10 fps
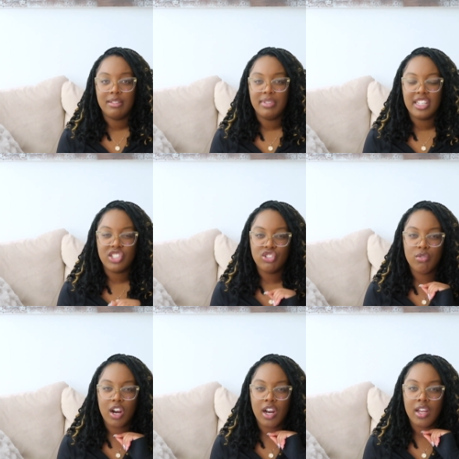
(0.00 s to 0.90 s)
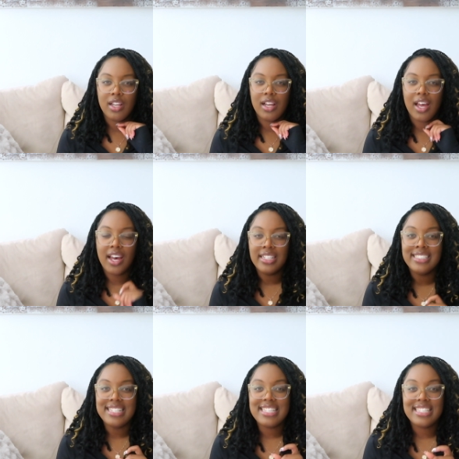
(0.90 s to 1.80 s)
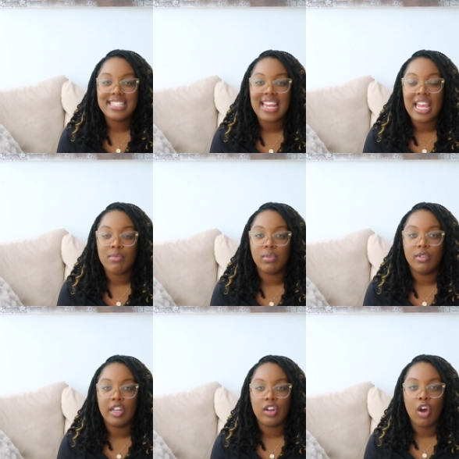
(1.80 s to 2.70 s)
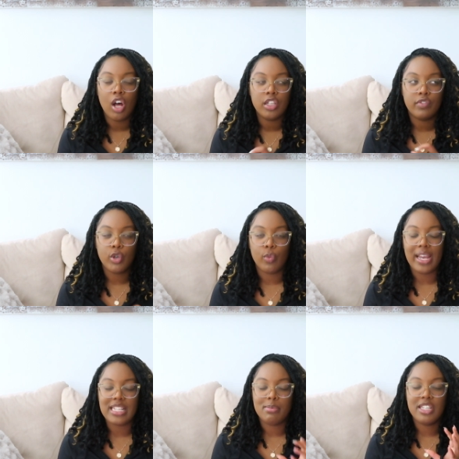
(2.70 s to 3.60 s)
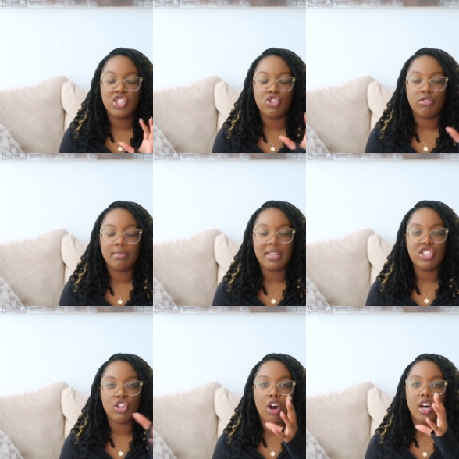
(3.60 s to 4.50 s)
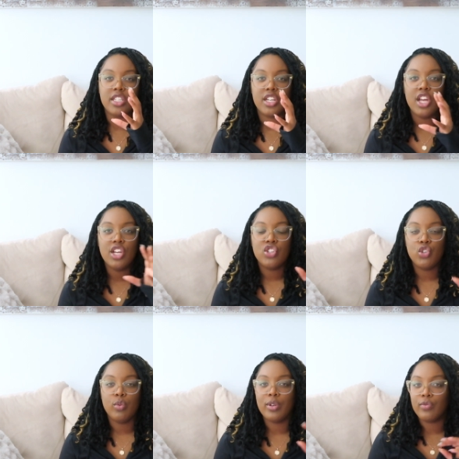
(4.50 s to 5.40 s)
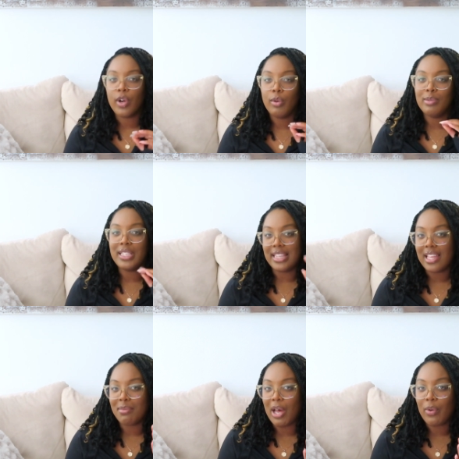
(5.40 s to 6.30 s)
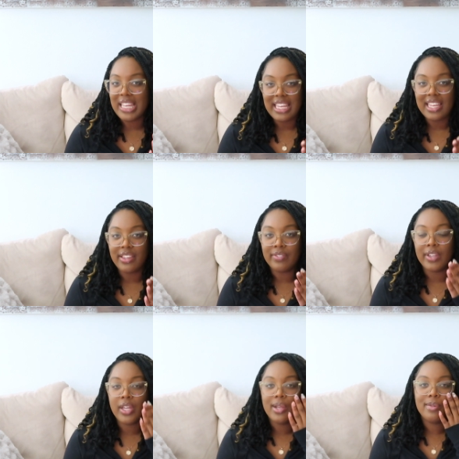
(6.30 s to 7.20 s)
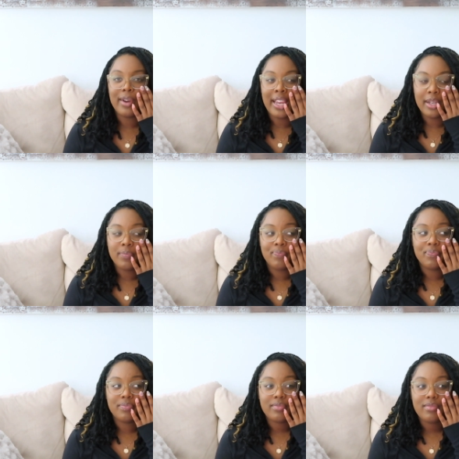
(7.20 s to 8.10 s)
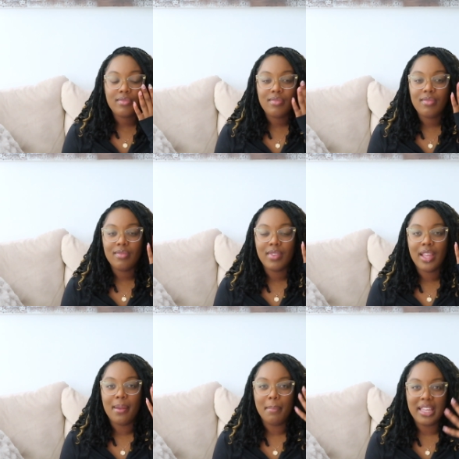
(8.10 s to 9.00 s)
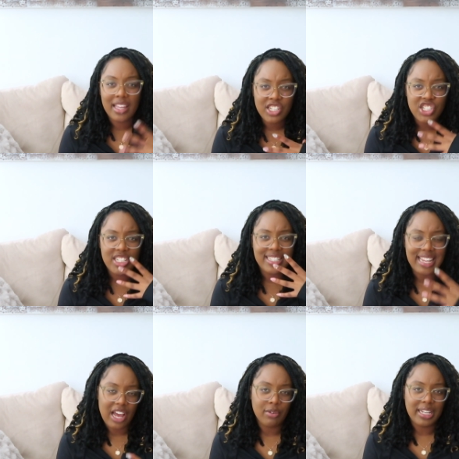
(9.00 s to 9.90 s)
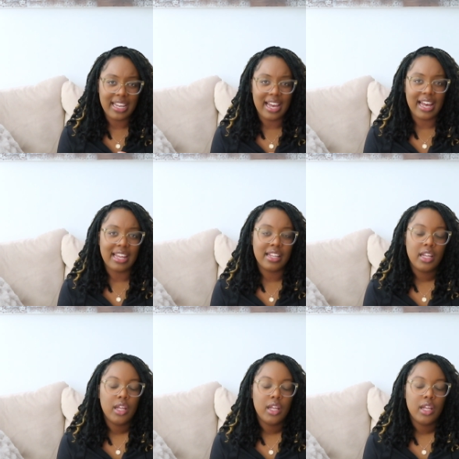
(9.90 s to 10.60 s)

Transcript: because you are unstable in all of your ways because you can be tossed to and fro. When we think about Eve, right? Because she doubted God,